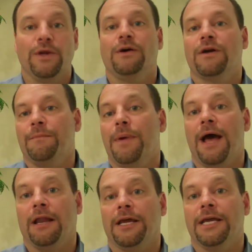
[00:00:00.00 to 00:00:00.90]
real
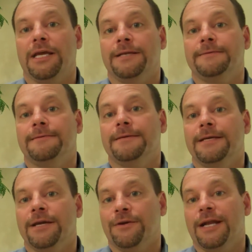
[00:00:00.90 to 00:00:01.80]
compelling
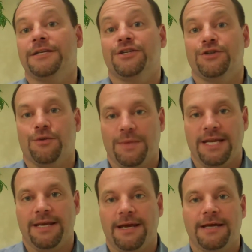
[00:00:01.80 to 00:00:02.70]
internet digital
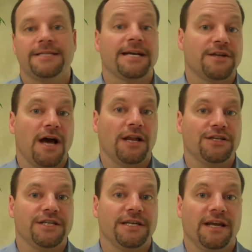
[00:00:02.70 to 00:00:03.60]
media,
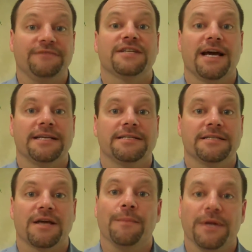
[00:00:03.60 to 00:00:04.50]
technology, and life
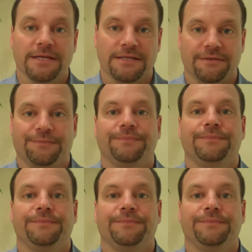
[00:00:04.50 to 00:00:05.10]
sciences companies.